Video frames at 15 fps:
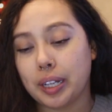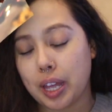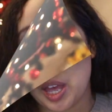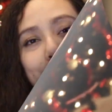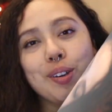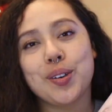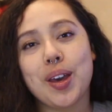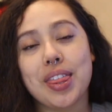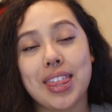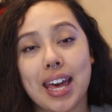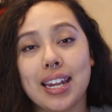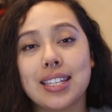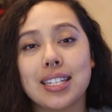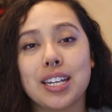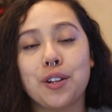So
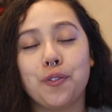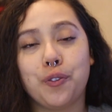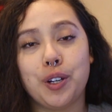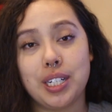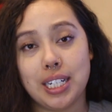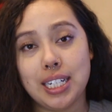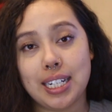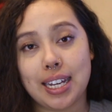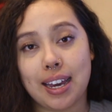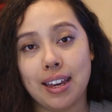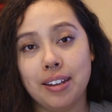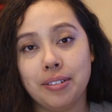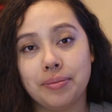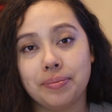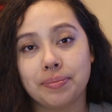that is it for
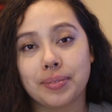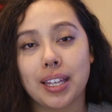today,